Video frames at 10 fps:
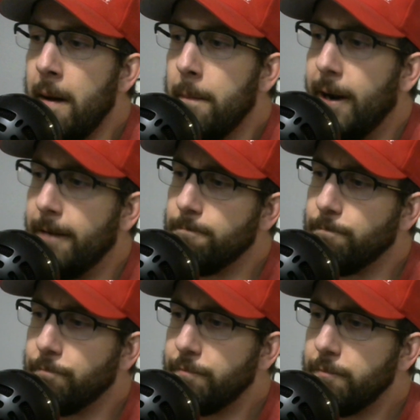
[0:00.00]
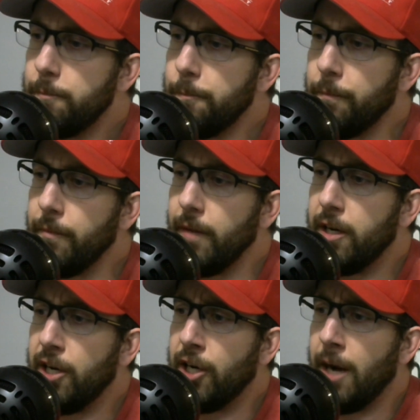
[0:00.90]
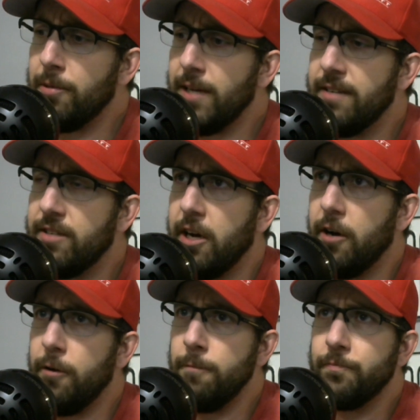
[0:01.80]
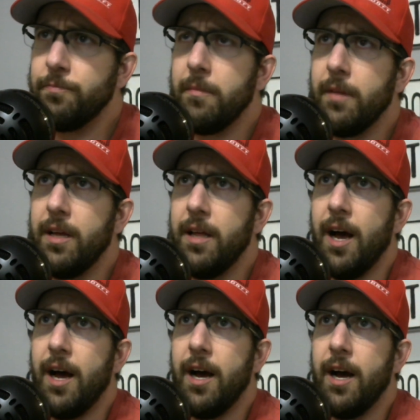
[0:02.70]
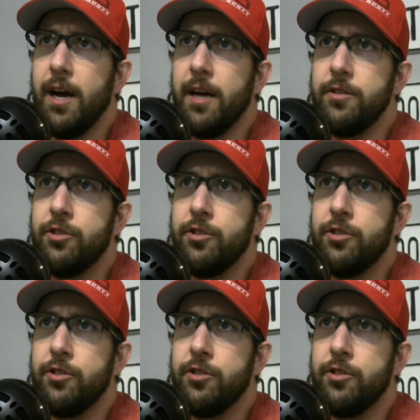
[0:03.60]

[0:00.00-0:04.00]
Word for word: But a couple days ago, uh,